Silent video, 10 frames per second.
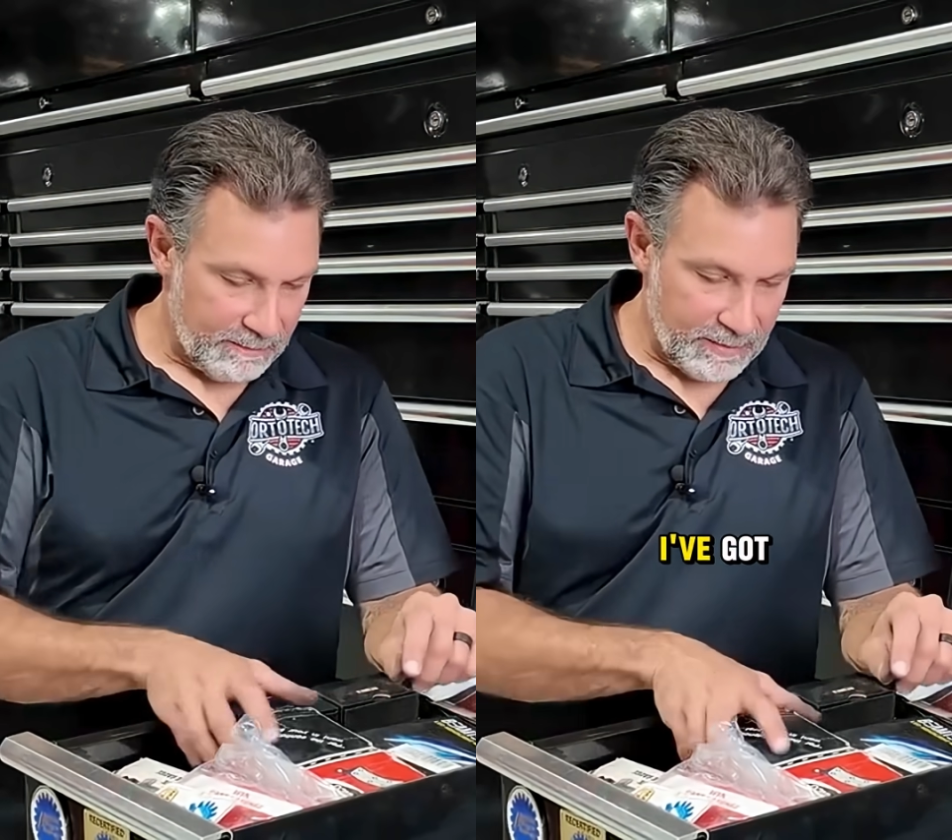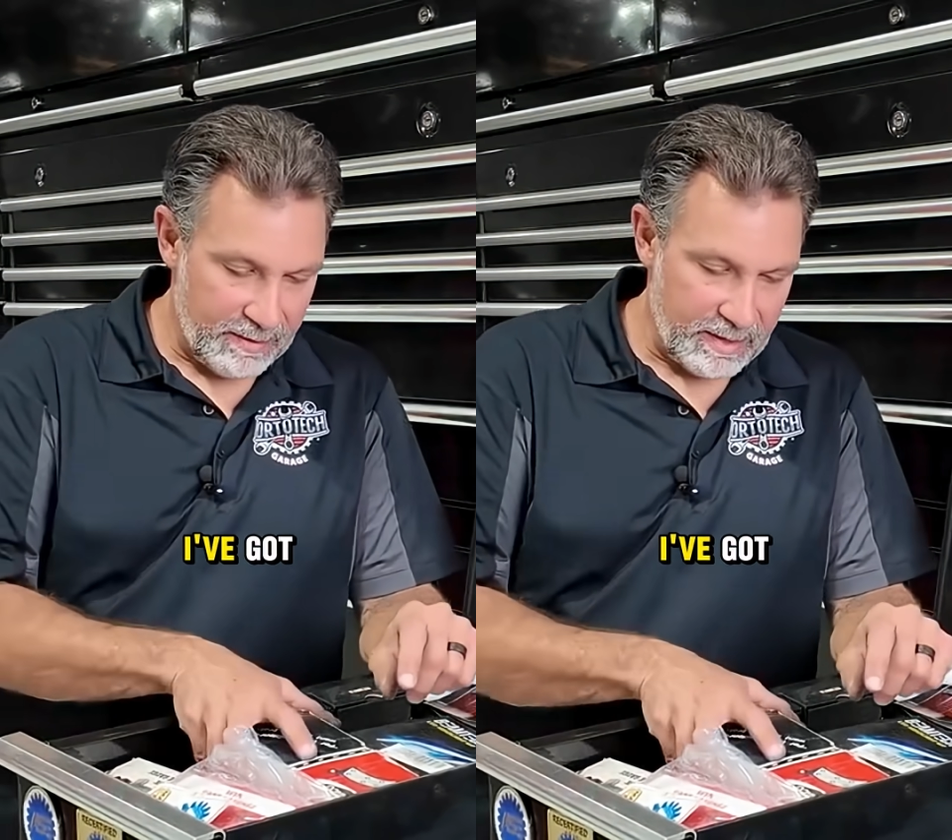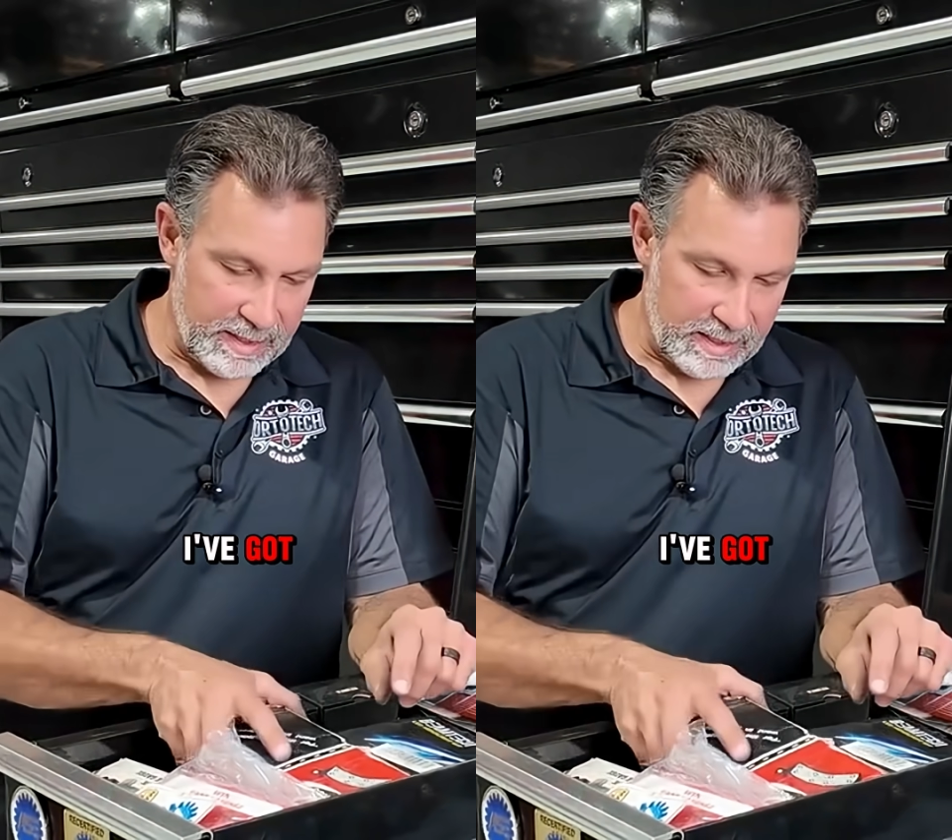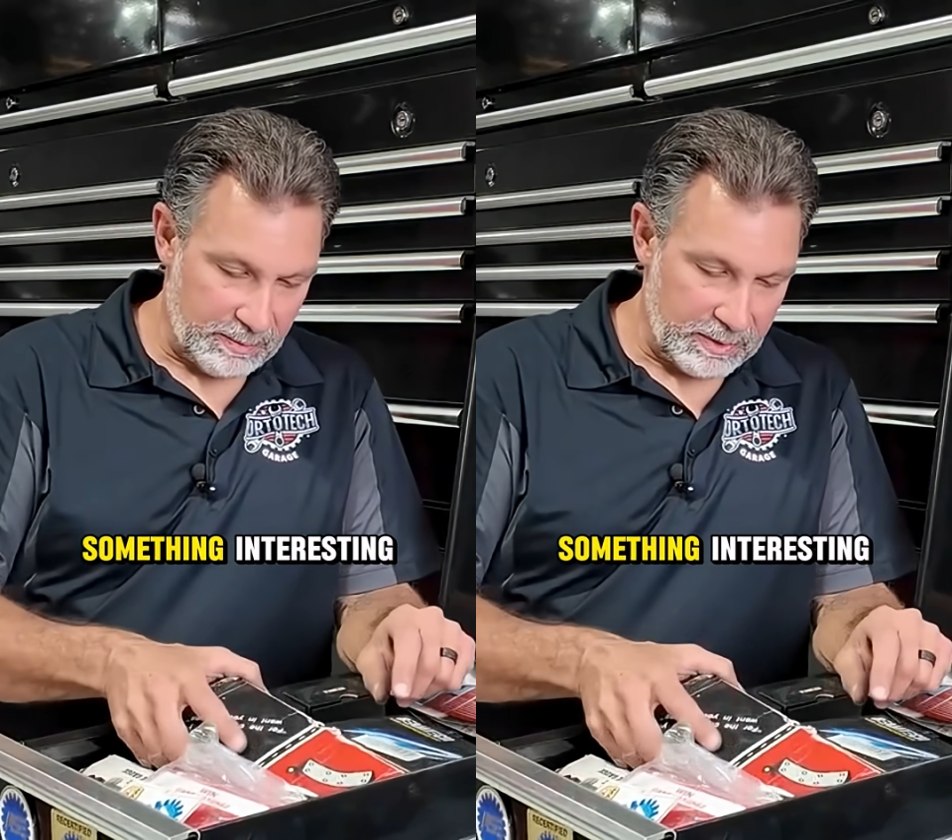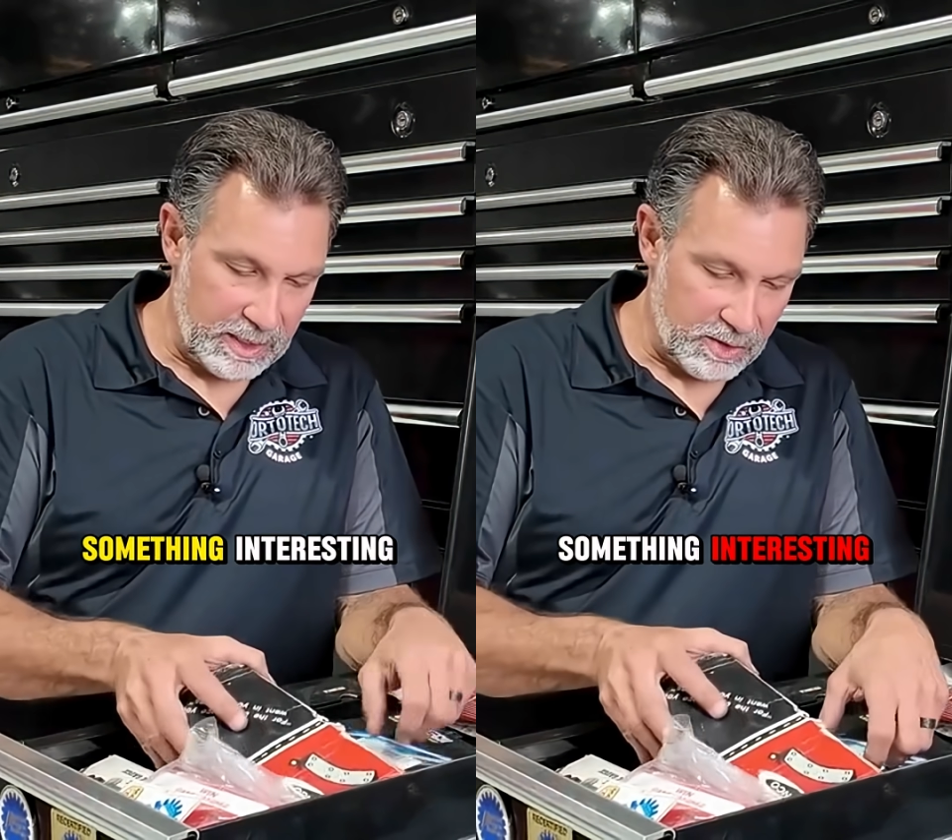I've got
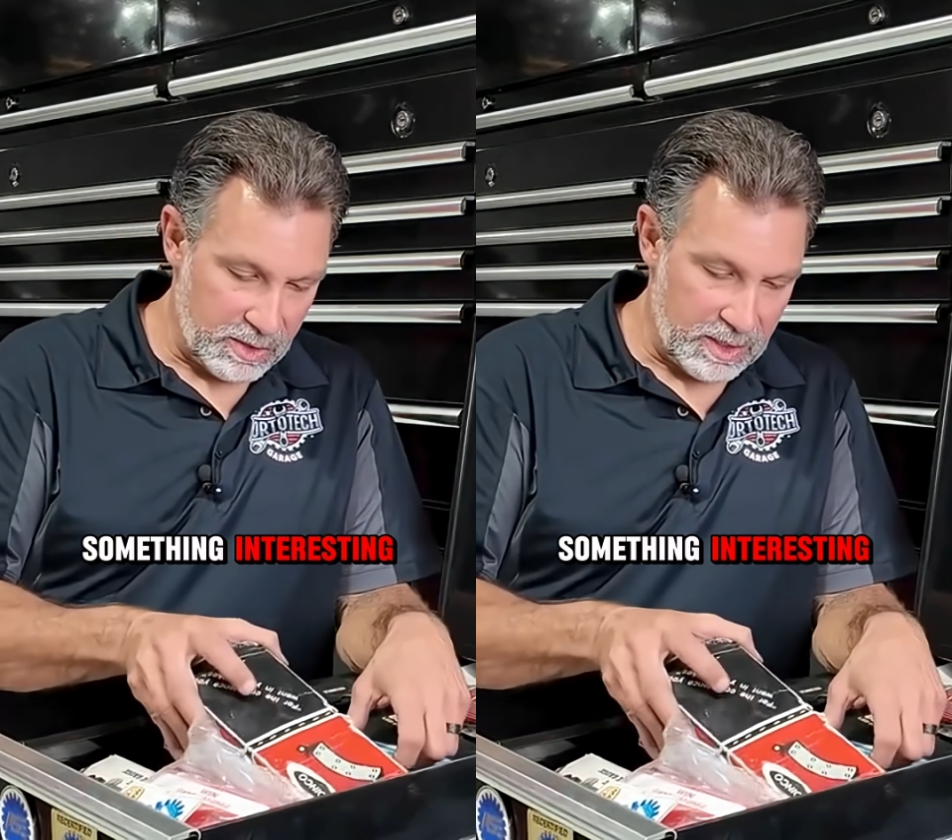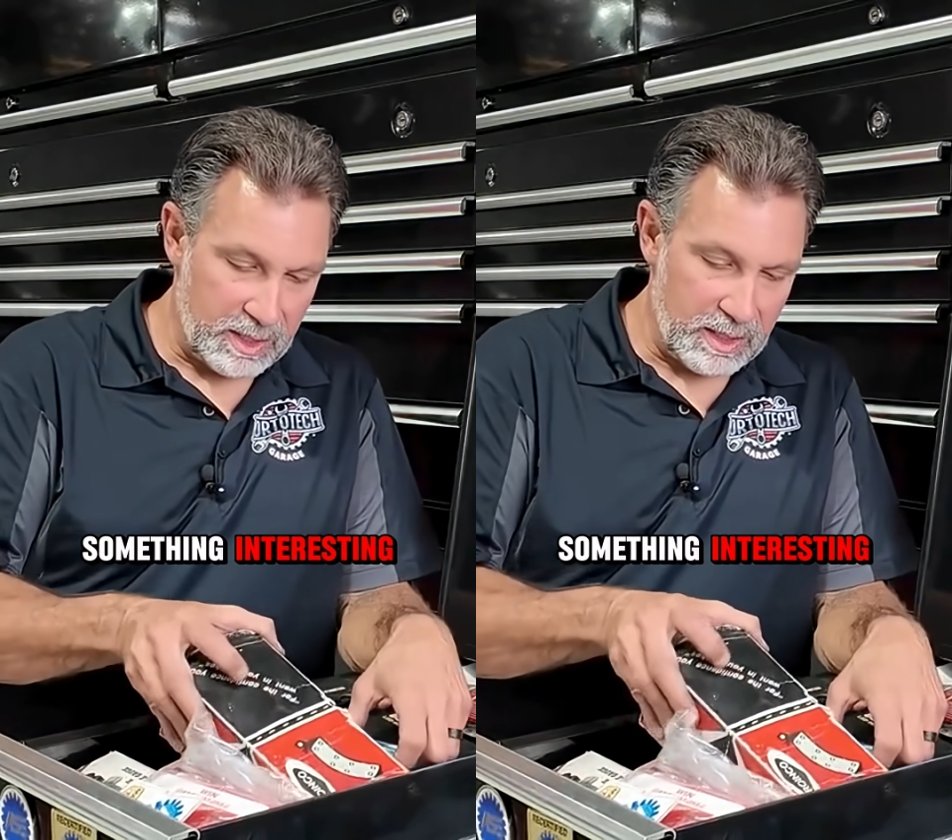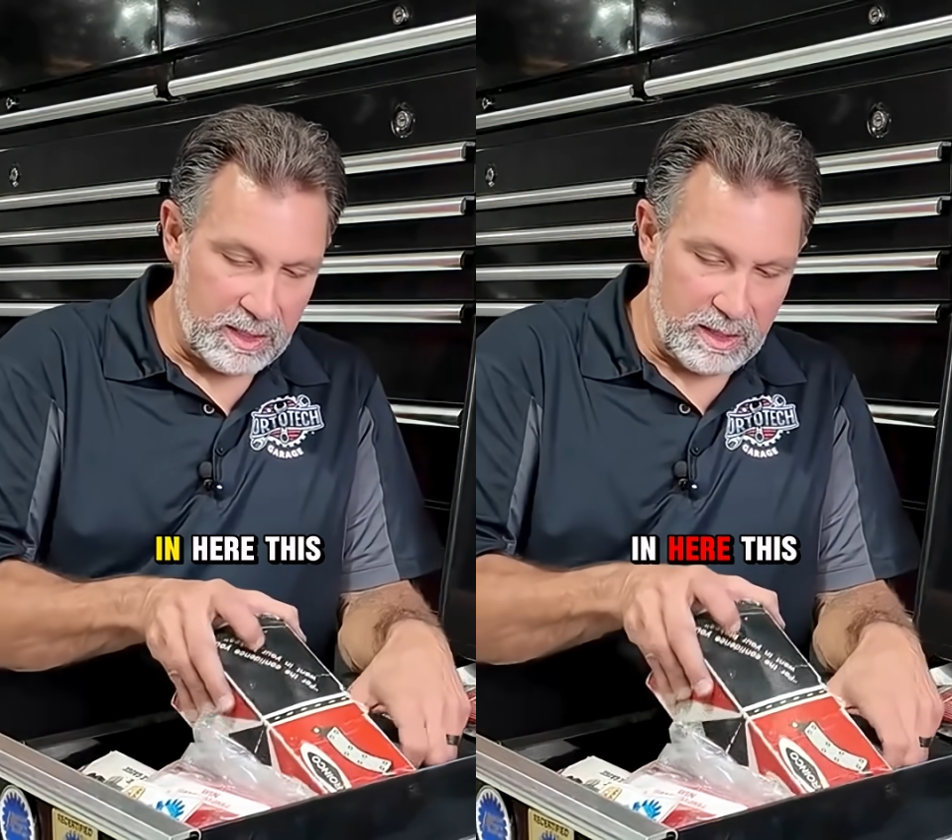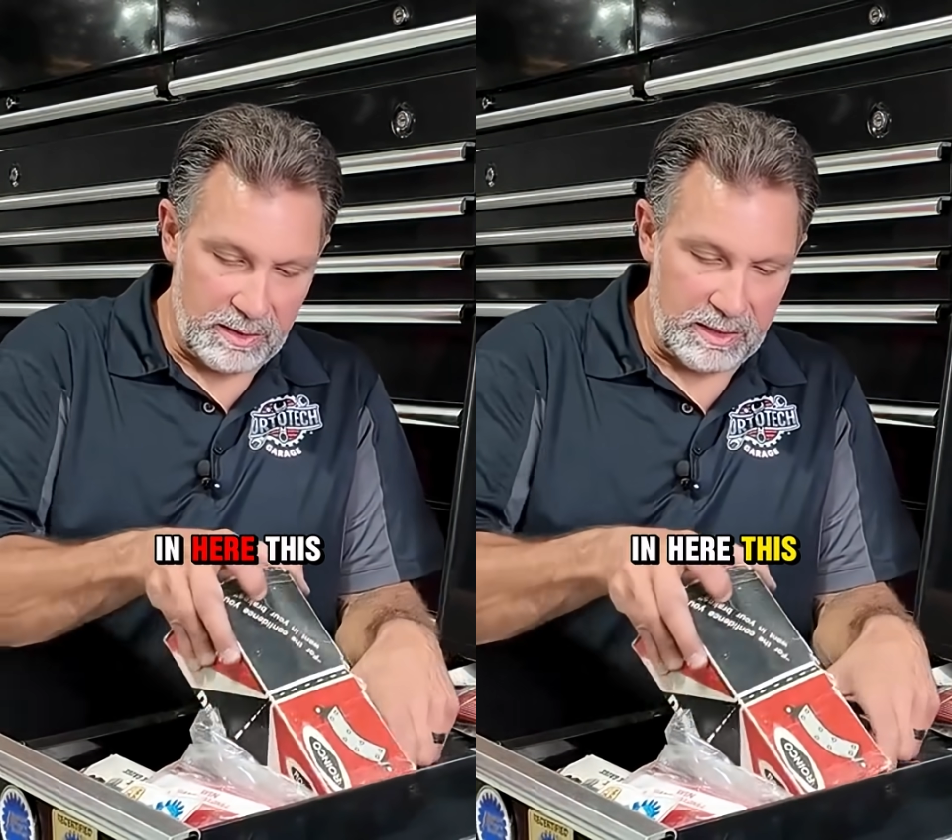something interesting in here.